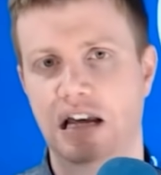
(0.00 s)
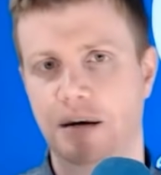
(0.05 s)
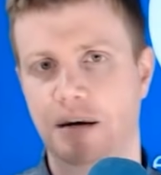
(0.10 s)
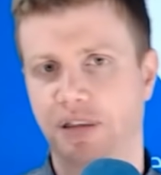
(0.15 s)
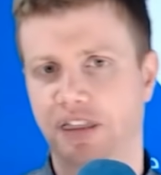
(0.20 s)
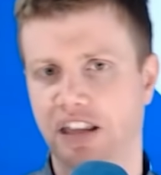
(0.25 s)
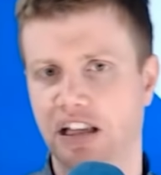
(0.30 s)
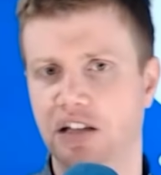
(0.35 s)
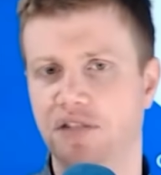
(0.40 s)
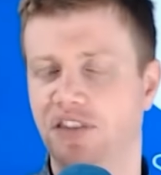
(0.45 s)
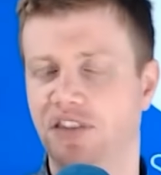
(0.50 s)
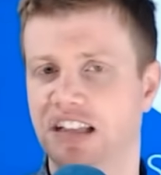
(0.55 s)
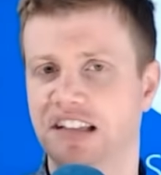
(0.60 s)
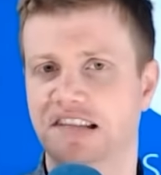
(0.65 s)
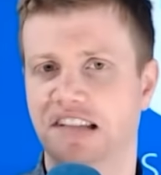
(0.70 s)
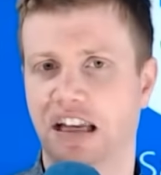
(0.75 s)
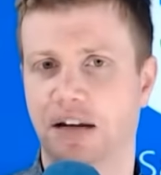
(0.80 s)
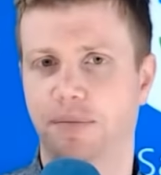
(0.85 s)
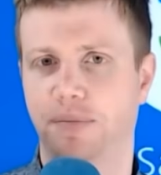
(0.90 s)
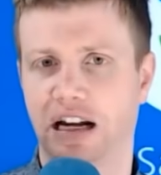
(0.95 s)
But think of
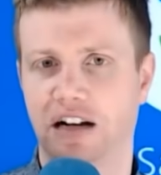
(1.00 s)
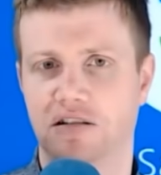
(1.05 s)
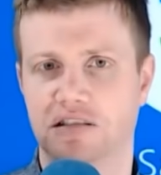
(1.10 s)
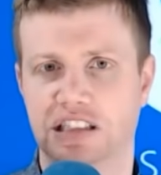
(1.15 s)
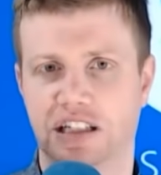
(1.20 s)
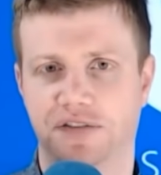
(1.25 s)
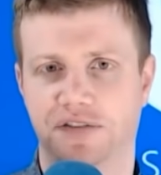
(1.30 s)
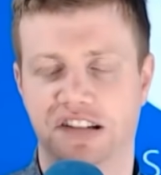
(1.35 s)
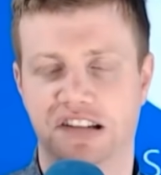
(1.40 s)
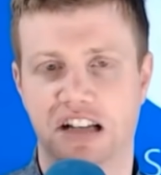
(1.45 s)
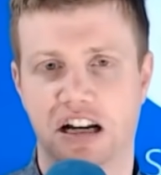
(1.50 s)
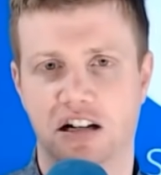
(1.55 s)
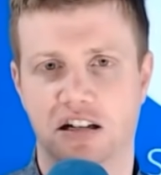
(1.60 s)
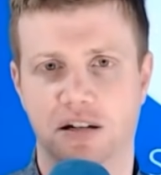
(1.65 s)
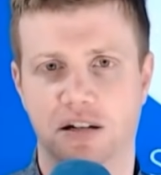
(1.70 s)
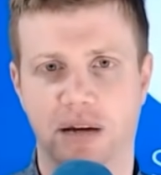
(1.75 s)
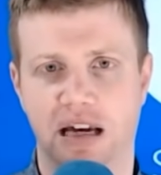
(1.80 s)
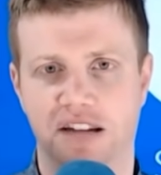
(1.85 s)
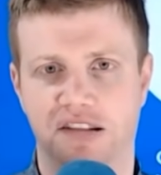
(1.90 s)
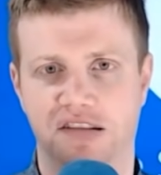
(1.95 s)
things like Microsoft has talked
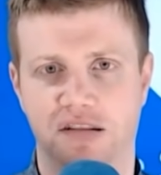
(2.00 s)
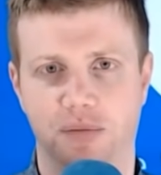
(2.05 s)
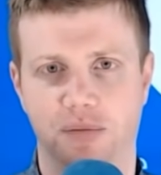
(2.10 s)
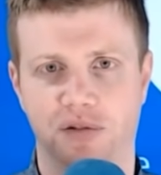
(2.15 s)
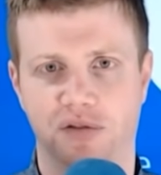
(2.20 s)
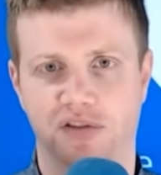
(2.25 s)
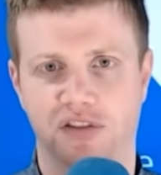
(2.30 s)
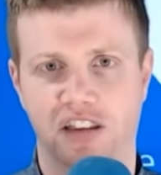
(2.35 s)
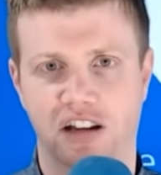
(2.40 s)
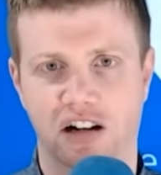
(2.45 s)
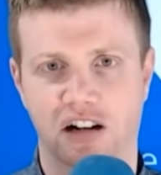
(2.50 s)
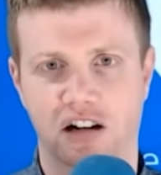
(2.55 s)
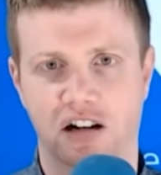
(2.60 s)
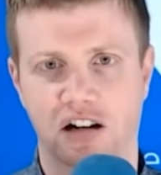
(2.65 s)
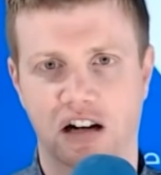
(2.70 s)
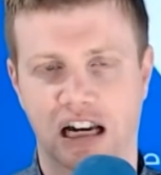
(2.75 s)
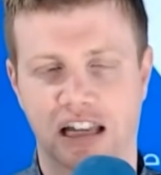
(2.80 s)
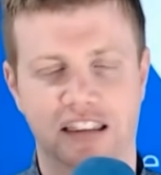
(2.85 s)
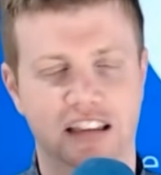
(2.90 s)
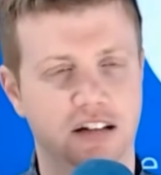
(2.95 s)
about some of
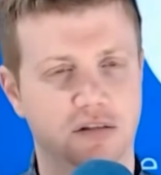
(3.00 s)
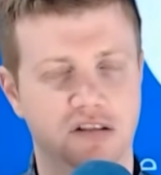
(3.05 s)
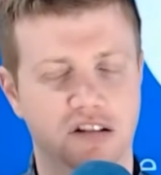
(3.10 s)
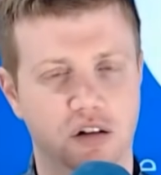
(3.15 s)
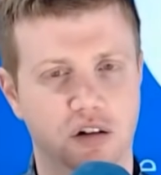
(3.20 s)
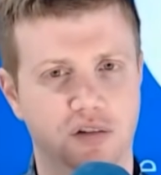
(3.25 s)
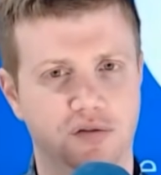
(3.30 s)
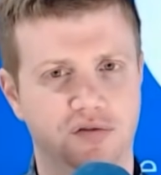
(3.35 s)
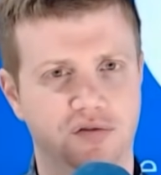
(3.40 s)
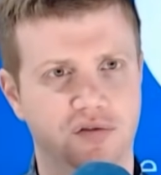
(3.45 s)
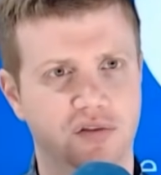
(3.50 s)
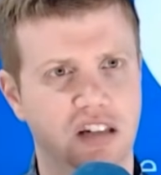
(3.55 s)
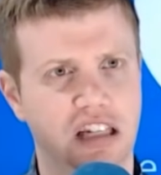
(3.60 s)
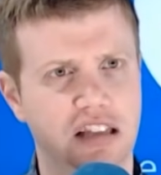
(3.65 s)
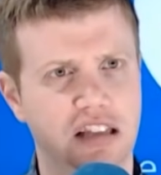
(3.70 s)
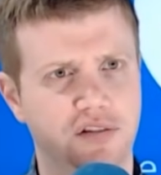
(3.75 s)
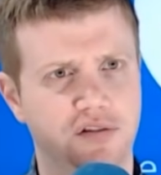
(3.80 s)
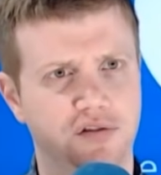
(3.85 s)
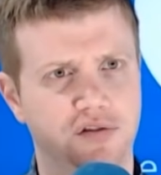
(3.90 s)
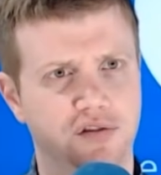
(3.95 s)
their, I think it was called the,
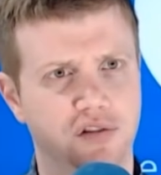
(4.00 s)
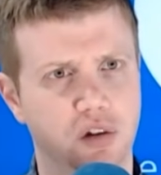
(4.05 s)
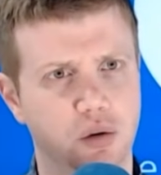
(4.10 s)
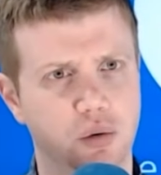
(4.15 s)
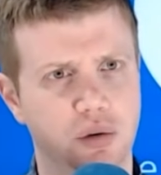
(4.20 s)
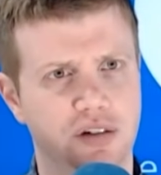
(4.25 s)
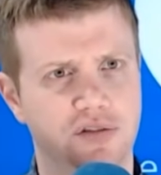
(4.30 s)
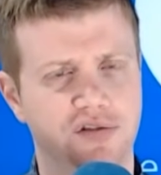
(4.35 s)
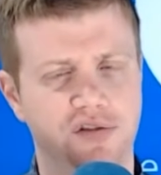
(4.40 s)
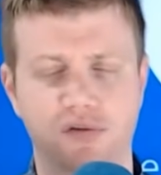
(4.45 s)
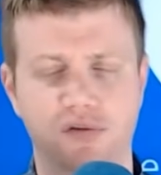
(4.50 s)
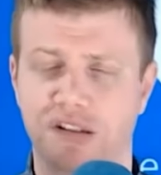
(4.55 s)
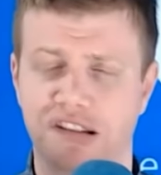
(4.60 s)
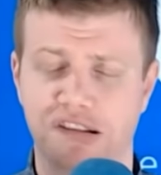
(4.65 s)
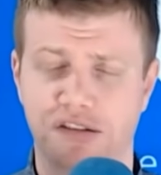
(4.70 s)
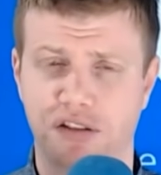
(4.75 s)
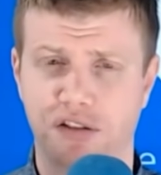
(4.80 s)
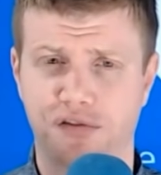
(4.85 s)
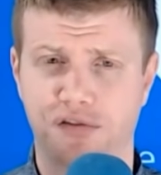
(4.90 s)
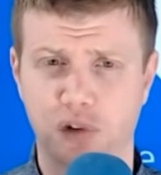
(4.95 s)
not the Fluid, was
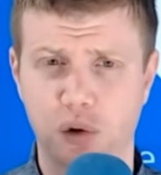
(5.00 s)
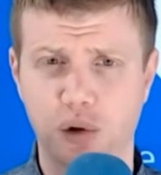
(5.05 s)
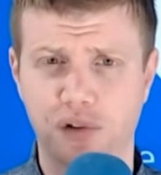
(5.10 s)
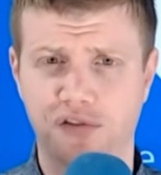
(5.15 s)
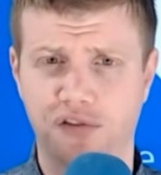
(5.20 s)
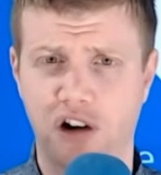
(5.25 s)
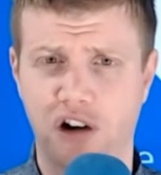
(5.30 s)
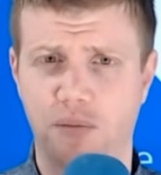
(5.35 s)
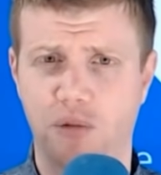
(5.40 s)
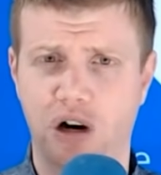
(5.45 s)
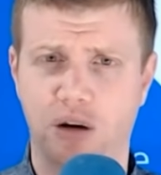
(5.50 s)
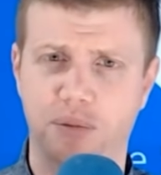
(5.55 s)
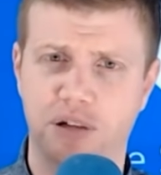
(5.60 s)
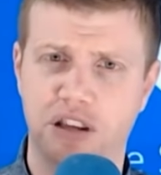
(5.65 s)
it the Fluid framework?